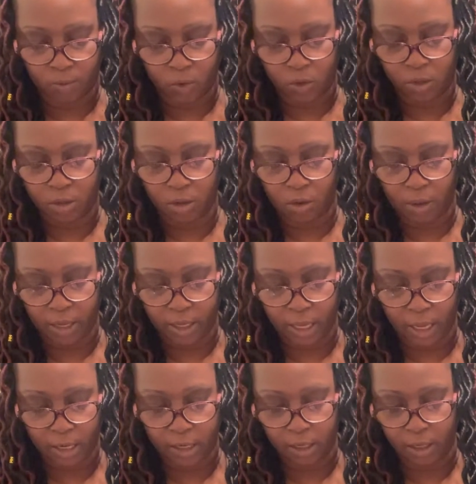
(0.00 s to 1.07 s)
So I
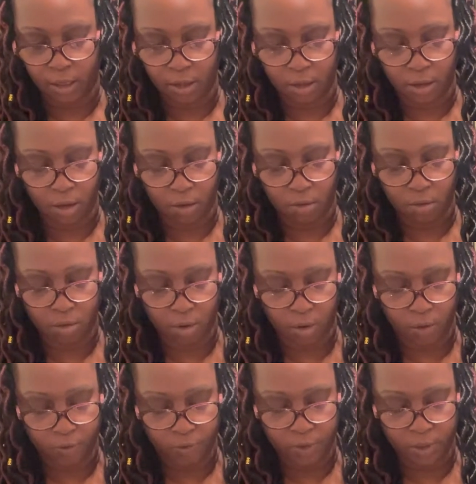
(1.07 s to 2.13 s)
got the clear coat
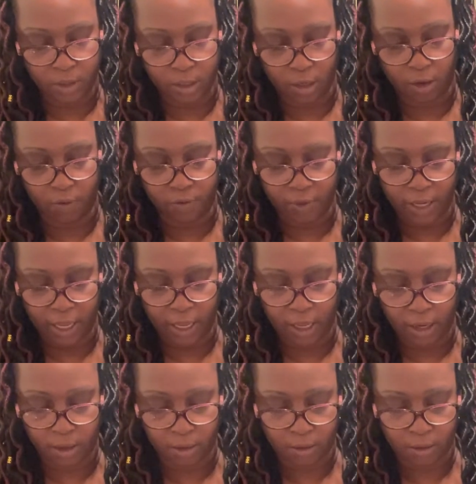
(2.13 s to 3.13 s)
of that.